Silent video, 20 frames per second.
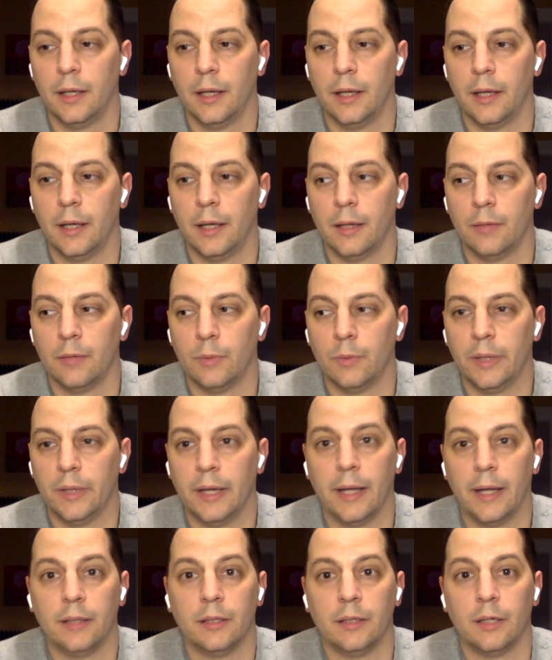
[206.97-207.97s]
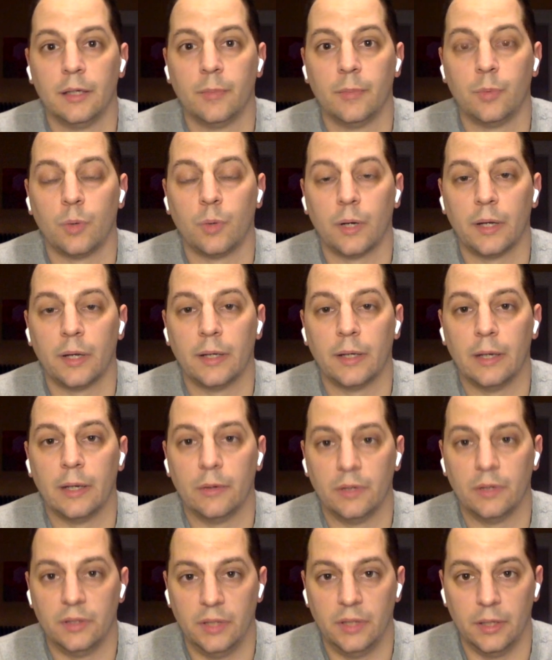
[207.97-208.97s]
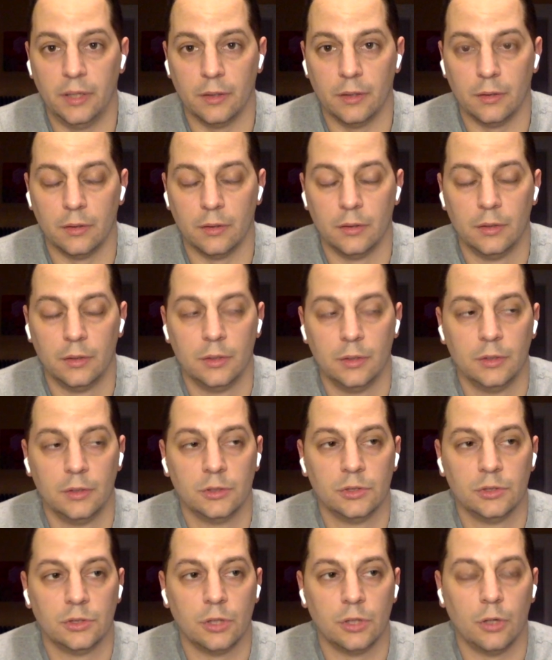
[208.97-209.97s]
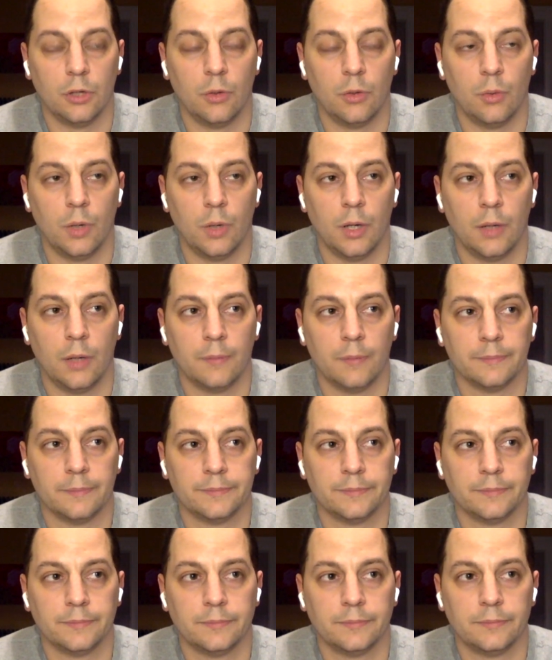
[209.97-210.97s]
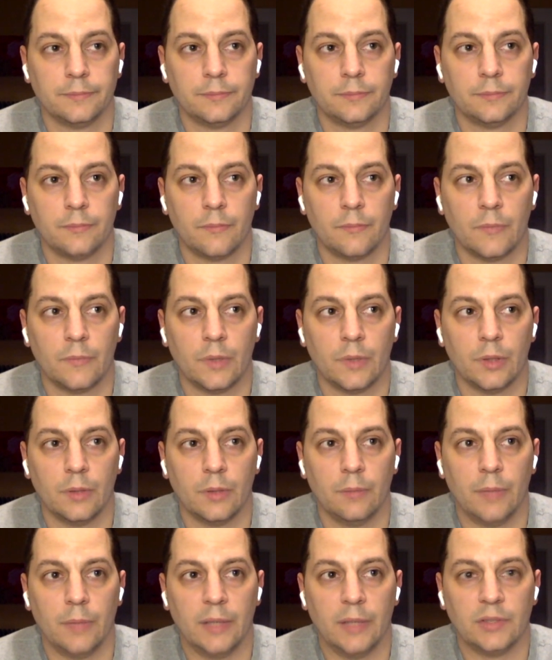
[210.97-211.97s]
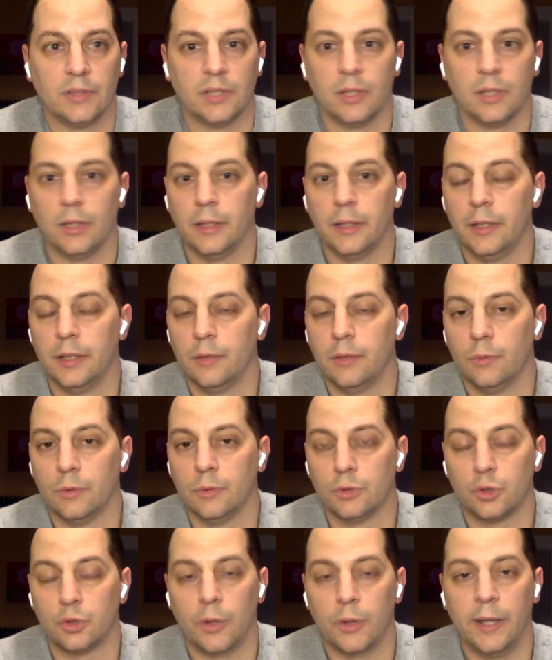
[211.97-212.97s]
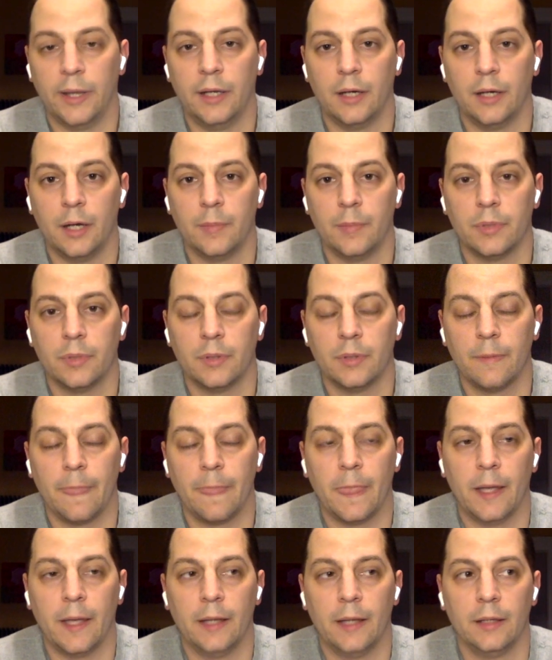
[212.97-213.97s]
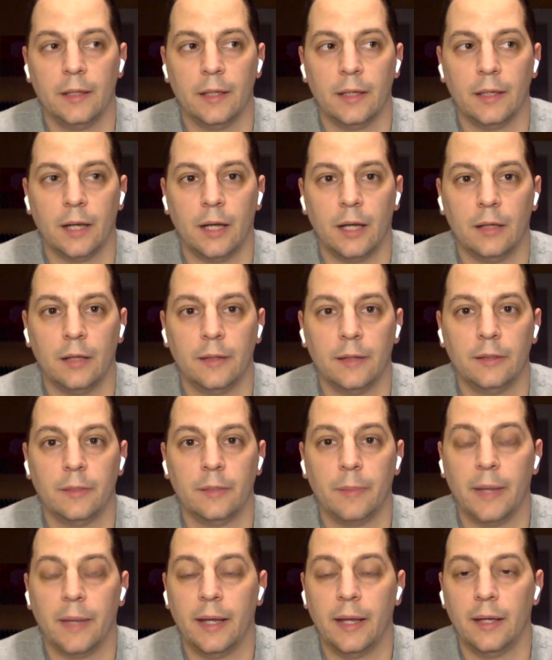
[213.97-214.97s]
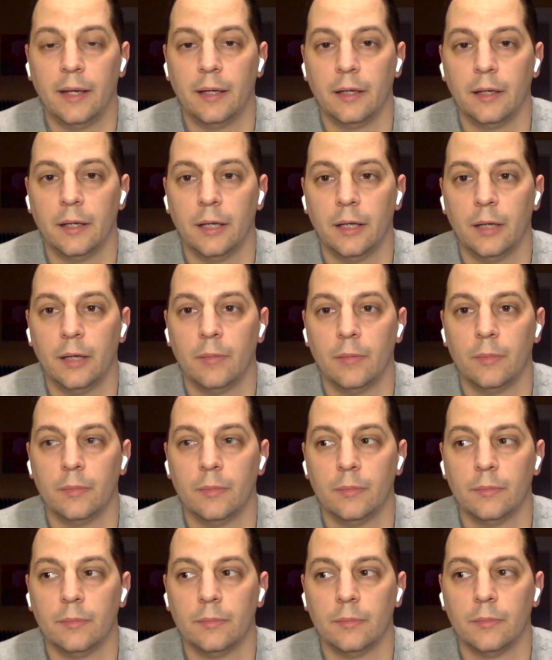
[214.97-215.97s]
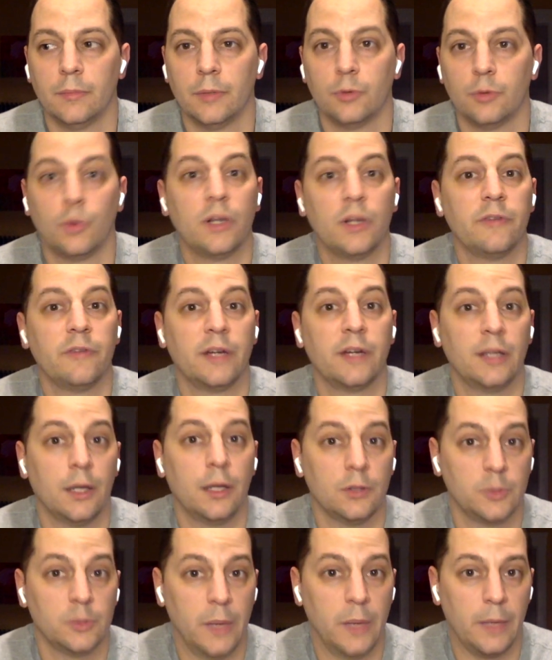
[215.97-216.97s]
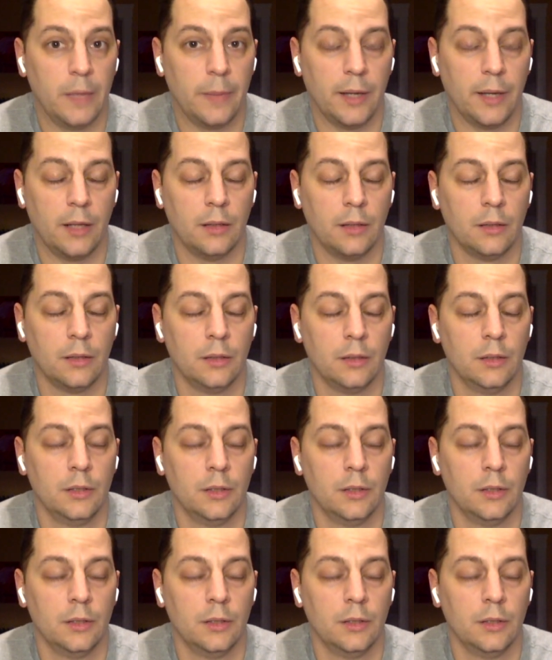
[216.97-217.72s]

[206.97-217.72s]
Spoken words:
and we ended up working out a deal. So basically, we'll trade up, and then I'll end up paying him $25 PayPal